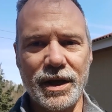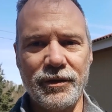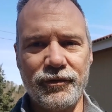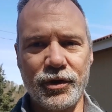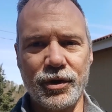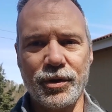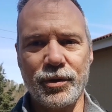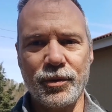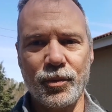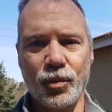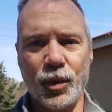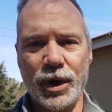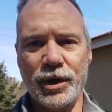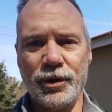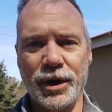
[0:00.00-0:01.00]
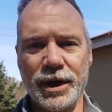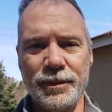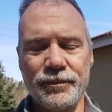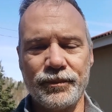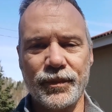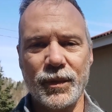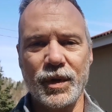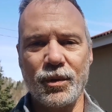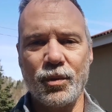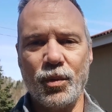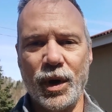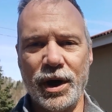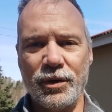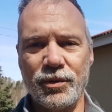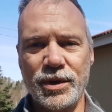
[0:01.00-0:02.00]
if you're wondering
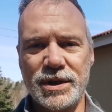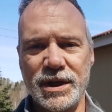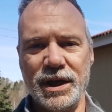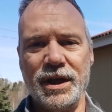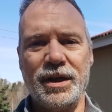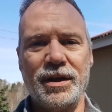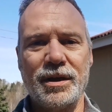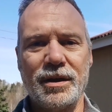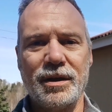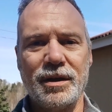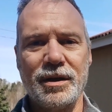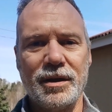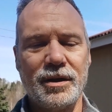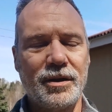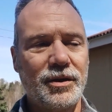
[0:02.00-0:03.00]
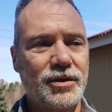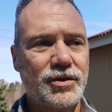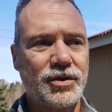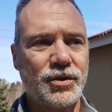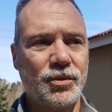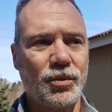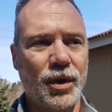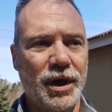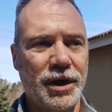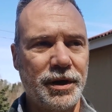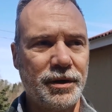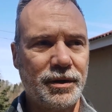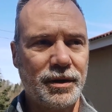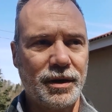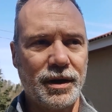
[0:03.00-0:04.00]
what it would take to
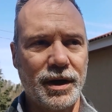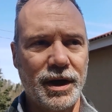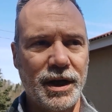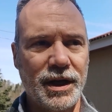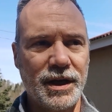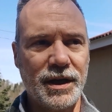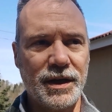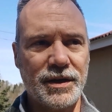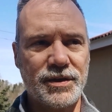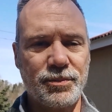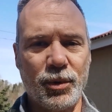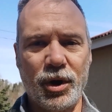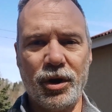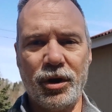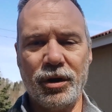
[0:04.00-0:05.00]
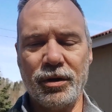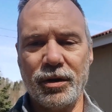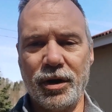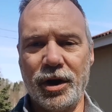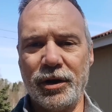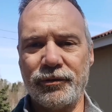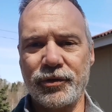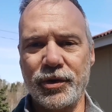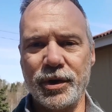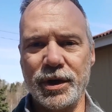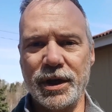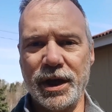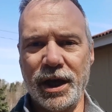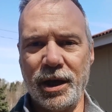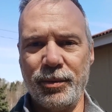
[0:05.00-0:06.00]
run a small
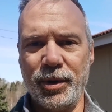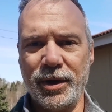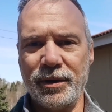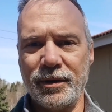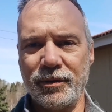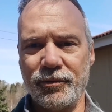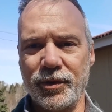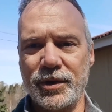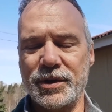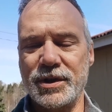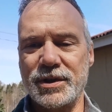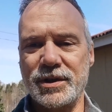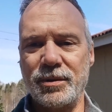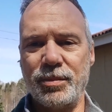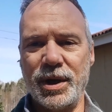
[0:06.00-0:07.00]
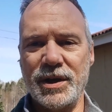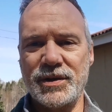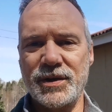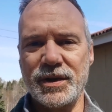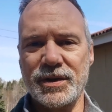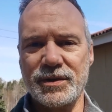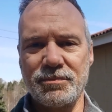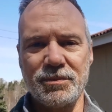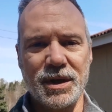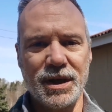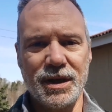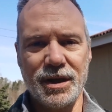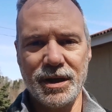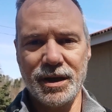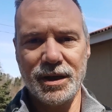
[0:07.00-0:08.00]
off-grid cabin with just the basics.
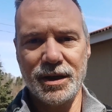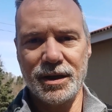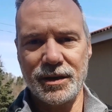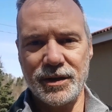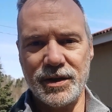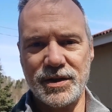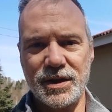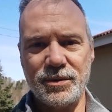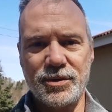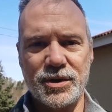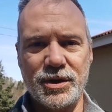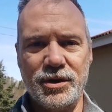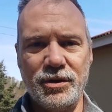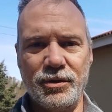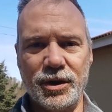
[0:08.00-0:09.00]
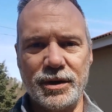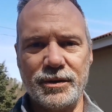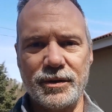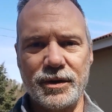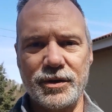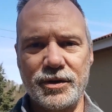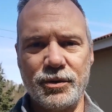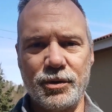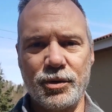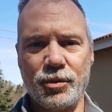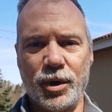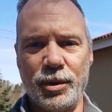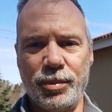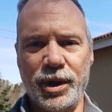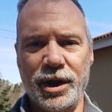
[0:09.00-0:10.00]
This seems to do it. 200
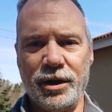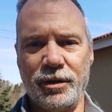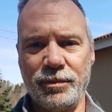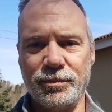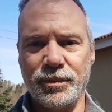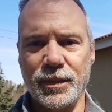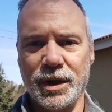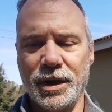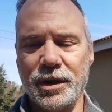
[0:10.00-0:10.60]
watt panel,